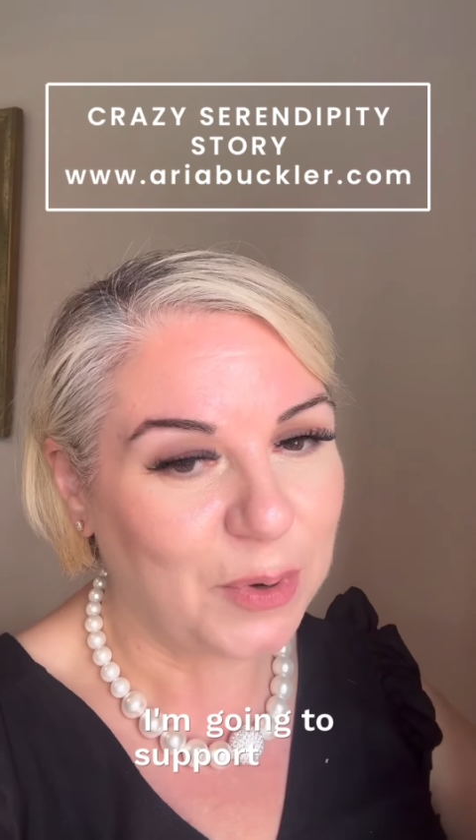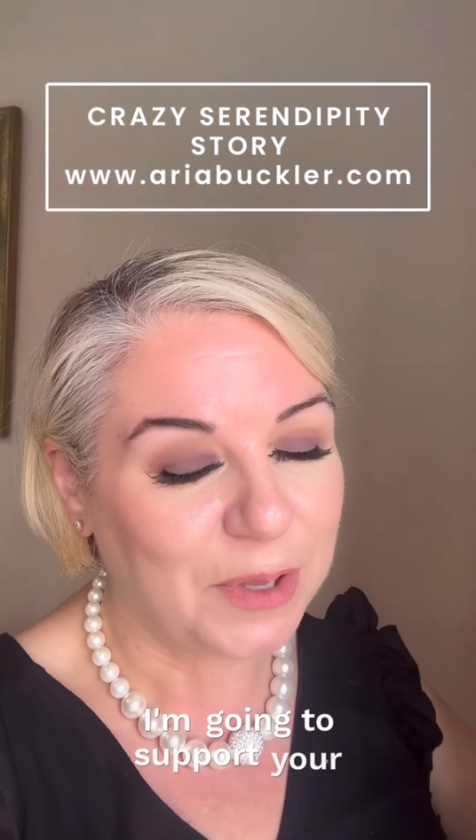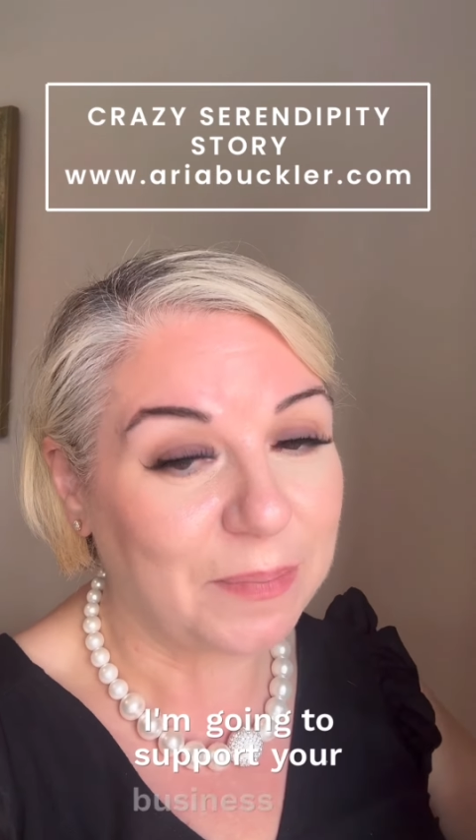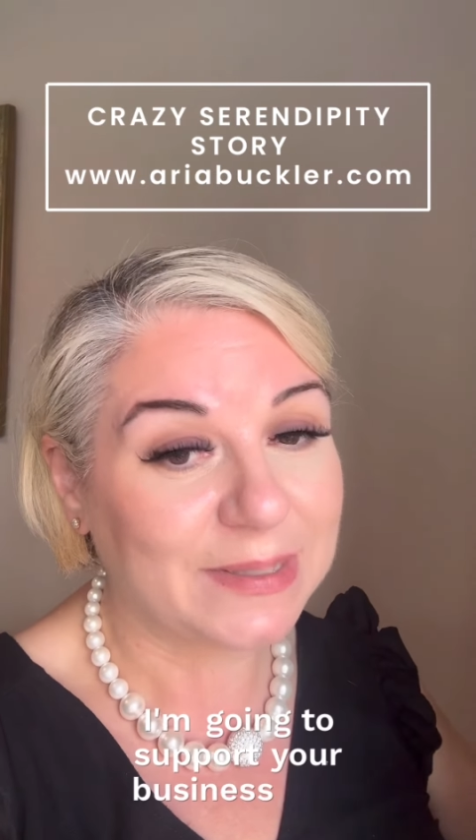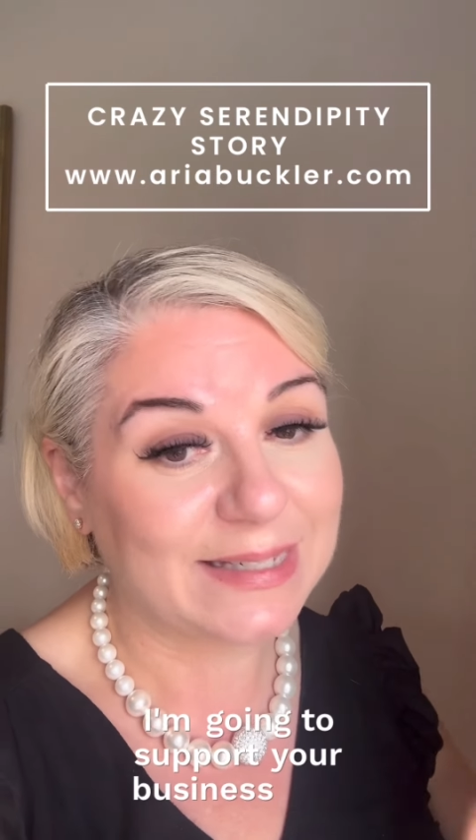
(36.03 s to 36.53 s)
your
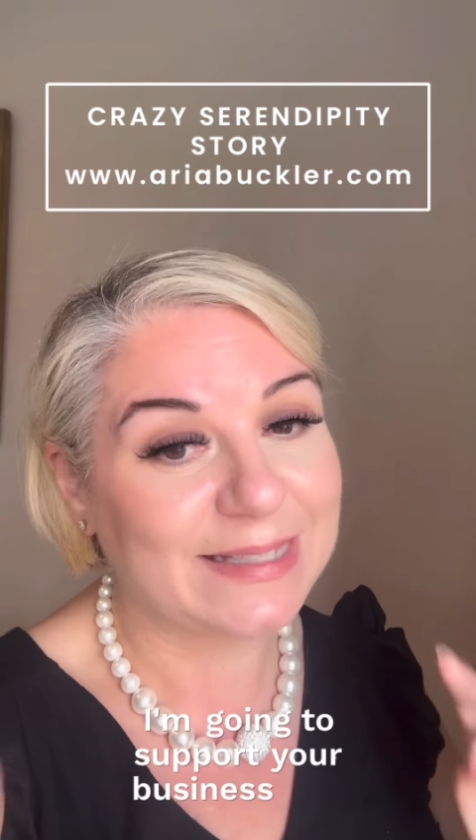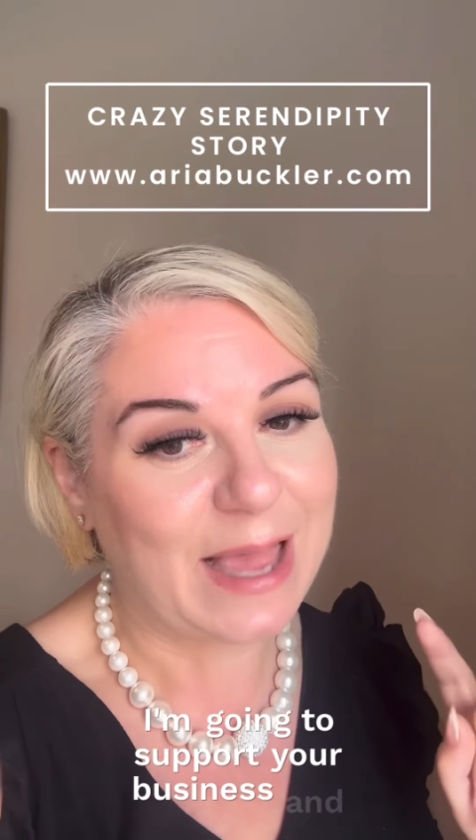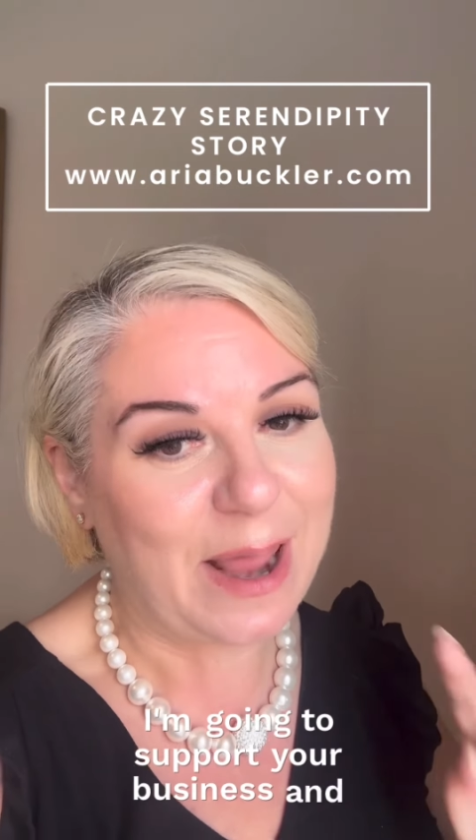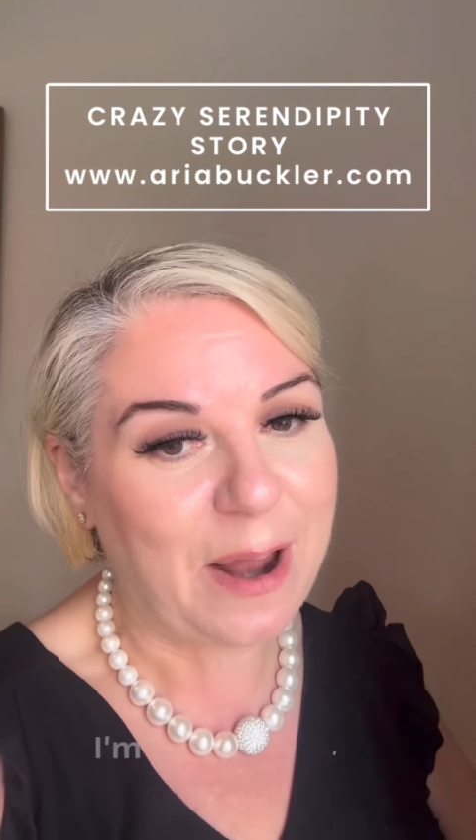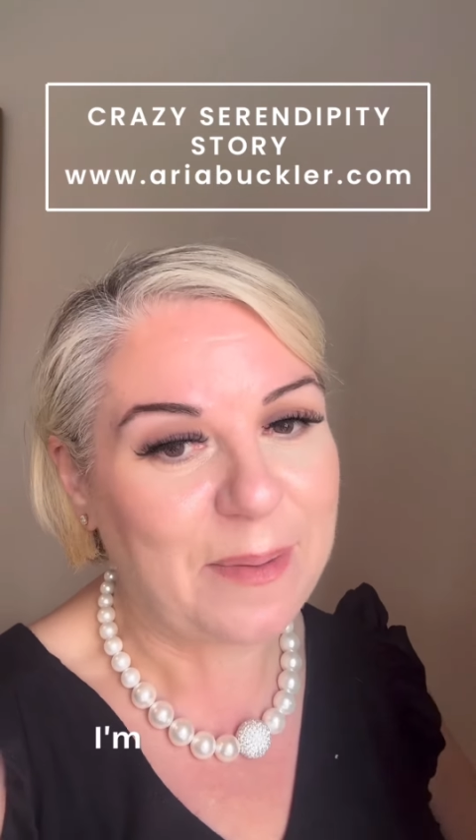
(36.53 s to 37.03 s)
business
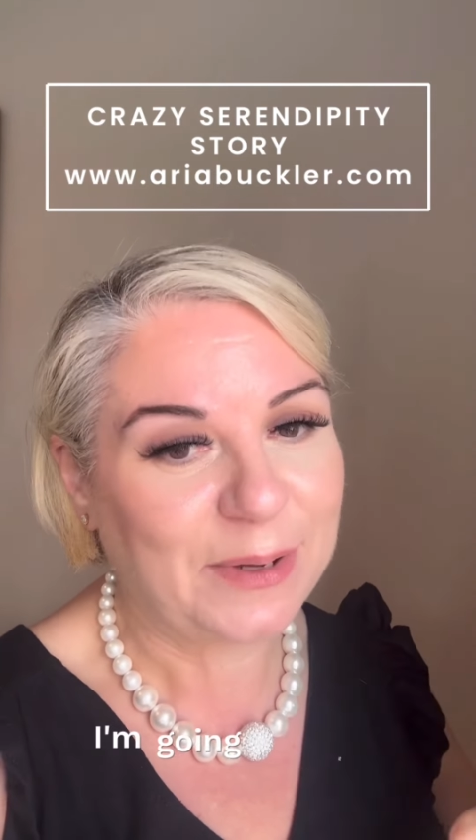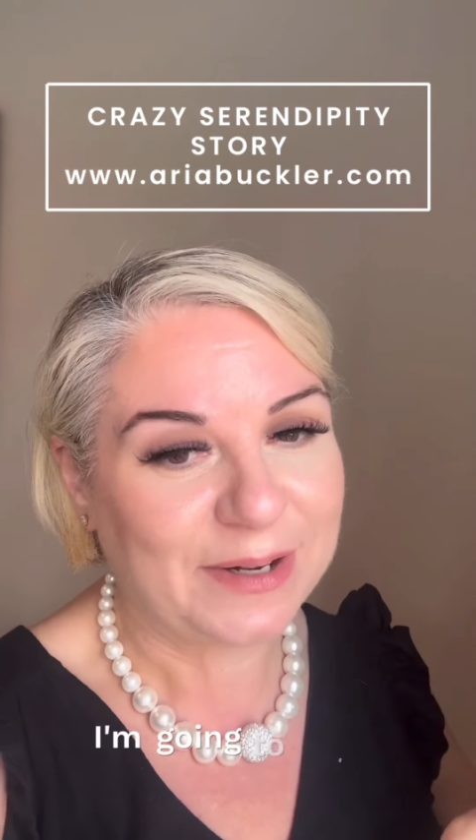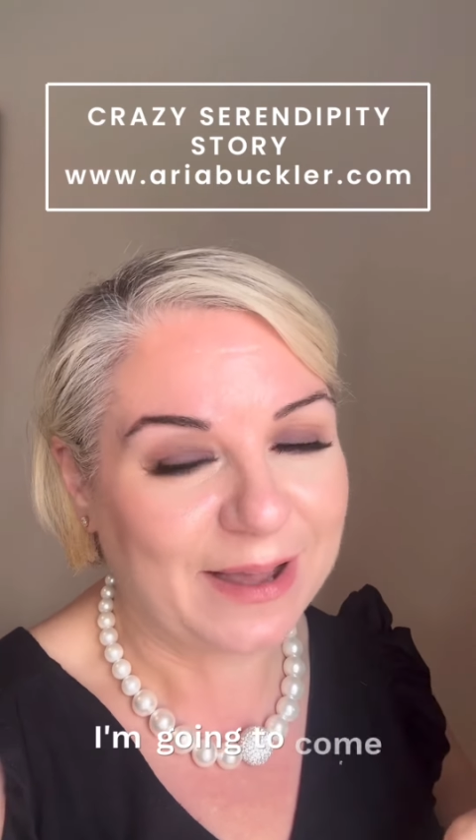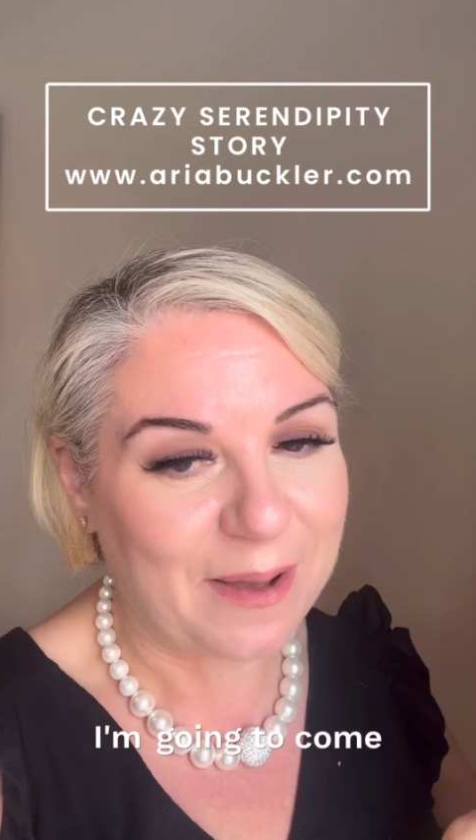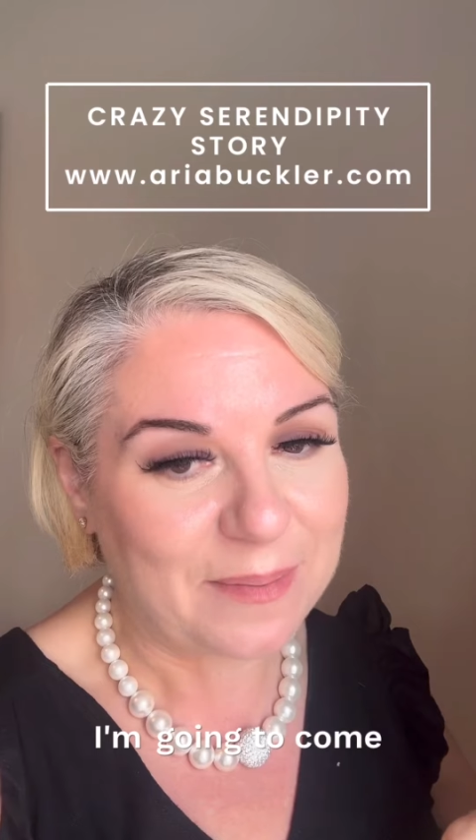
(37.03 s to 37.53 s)
and I'm going to
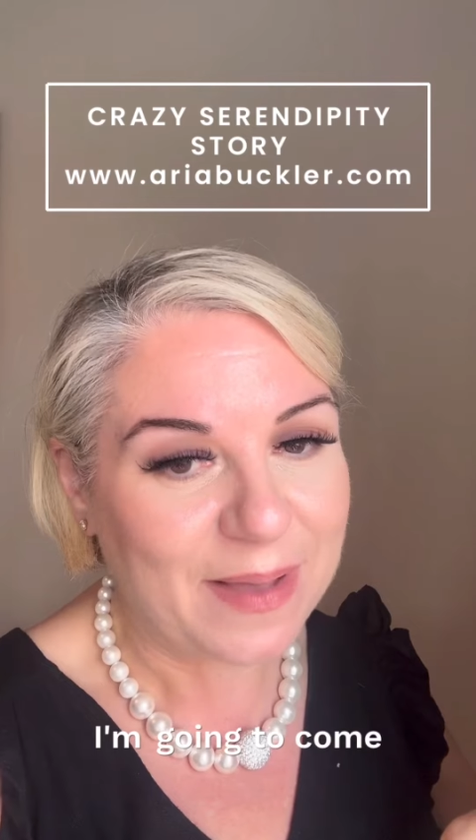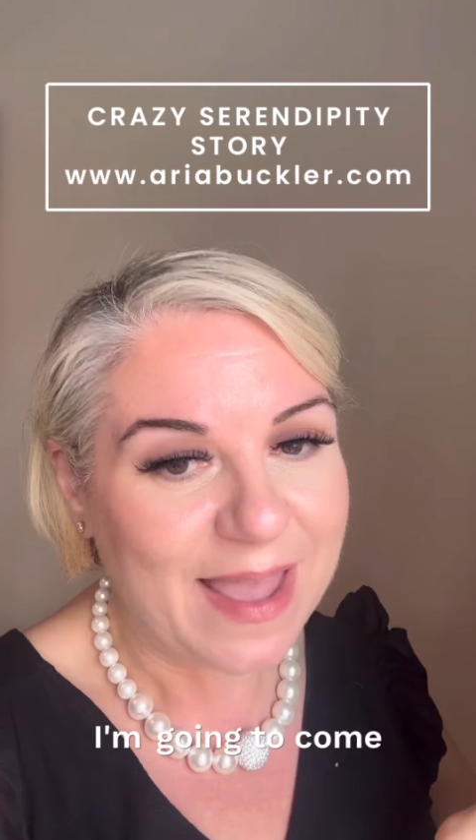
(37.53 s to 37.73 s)
come